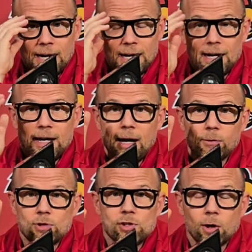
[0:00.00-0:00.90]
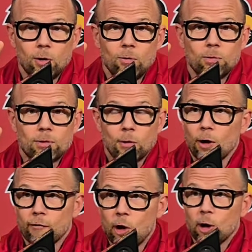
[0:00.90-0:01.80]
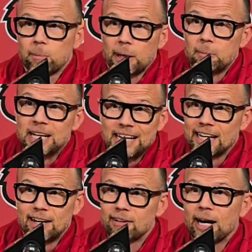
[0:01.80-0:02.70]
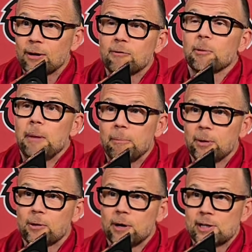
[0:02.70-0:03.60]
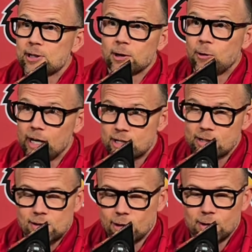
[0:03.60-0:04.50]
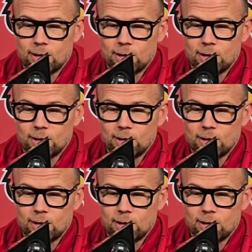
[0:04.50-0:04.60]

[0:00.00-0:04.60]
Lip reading: I was so thrown off guard by the beginning of it, I don't even remember the rest of your question.